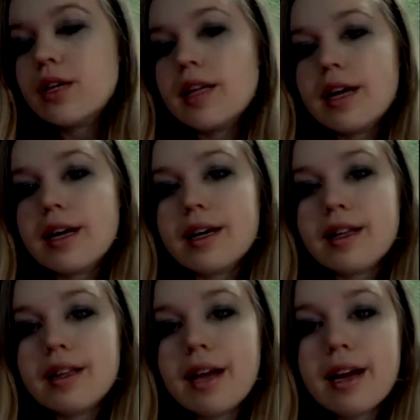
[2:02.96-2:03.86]
like
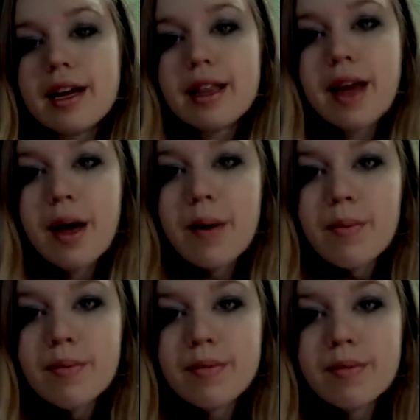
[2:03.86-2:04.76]
letting
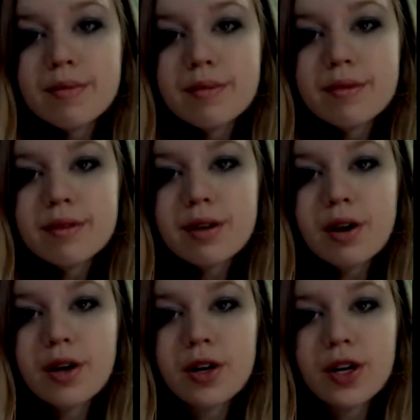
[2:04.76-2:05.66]
them
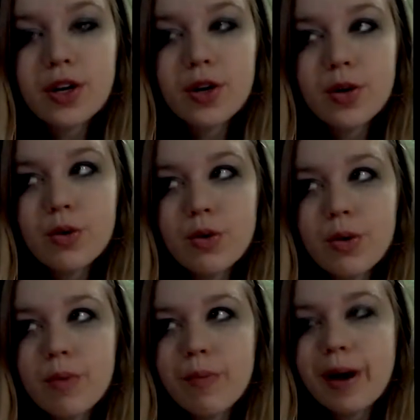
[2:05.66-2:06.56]
hurt
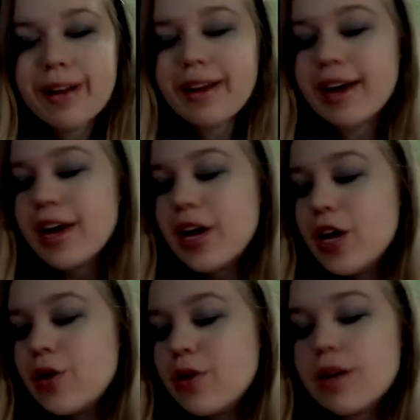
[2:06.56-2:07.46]
you. By like,
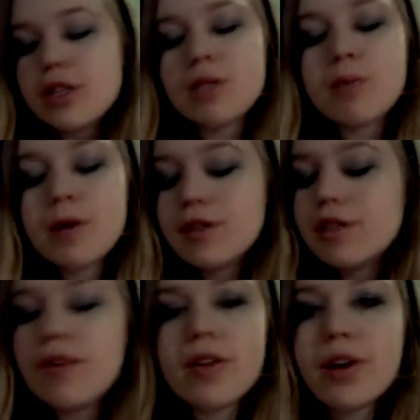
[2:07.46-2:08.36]
you can just put
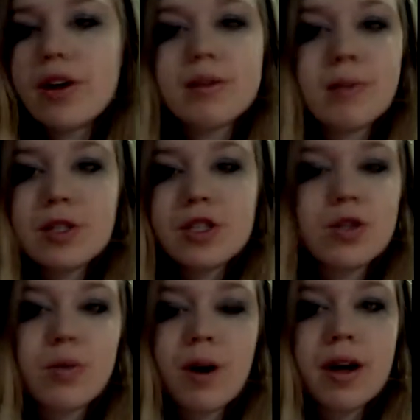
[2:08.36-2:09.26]
yourself out there as much as
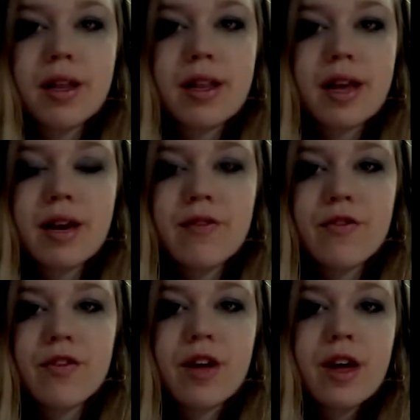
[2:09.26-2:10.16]
you want, and then if
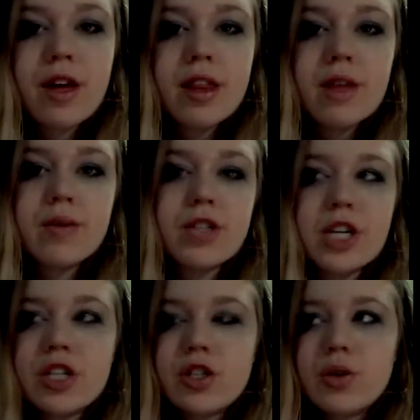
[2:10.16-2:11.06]
they
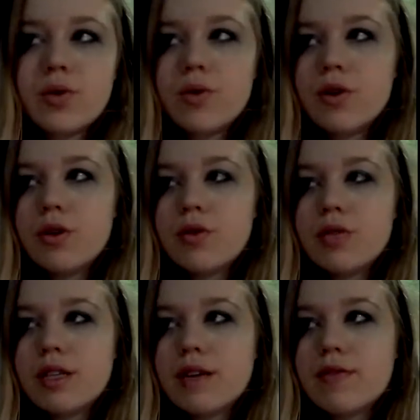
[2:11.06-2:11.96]
reject you, you
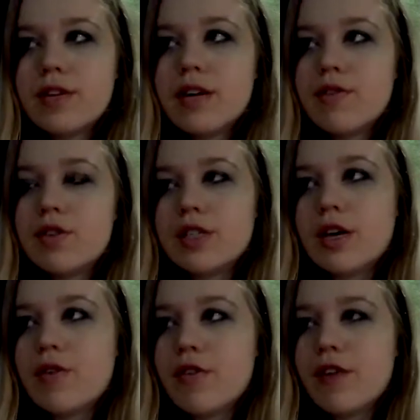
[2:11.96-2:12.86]
just have to give
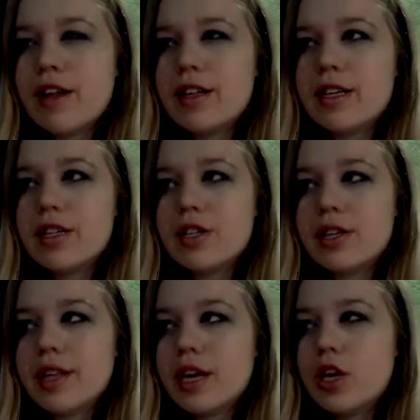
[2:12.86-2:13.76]
yourself the
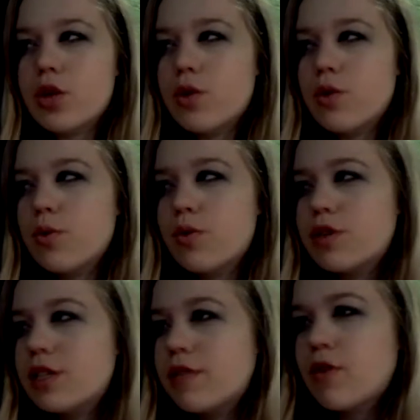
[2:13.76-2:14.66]
validation. Like you
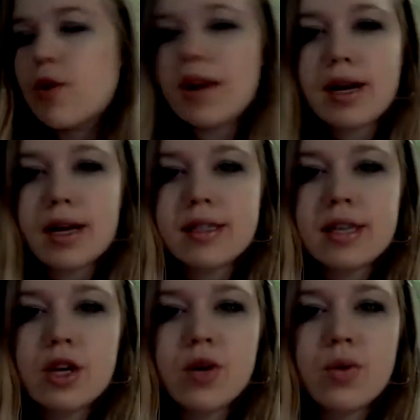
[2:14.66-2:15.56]
just have to recognize
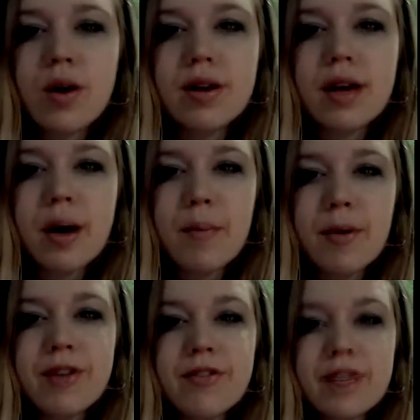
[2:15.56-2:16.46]
that you are like a
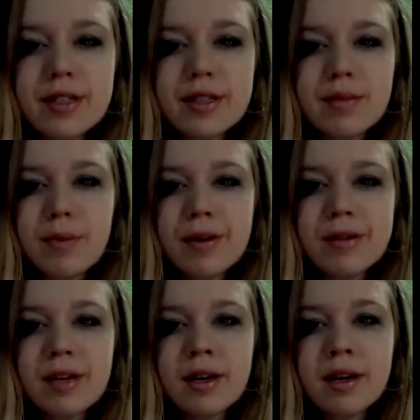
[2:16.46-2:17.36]
perfect
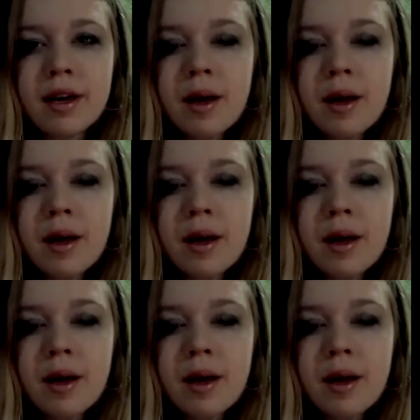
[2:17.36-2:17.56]
person.